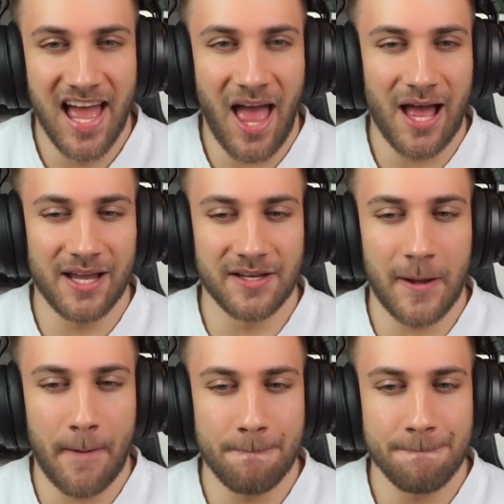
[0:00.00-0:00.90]
And
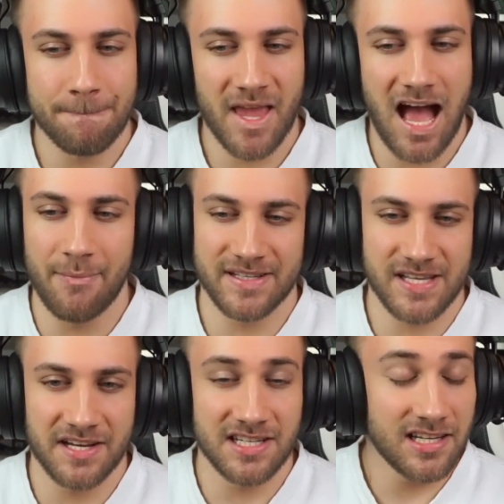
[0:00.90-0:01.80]
I'm
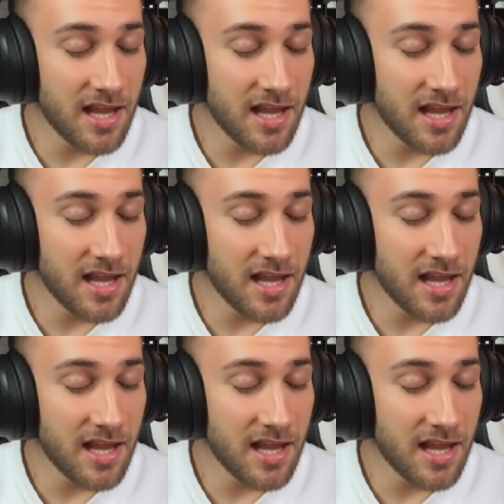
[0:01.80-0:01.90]
excited. And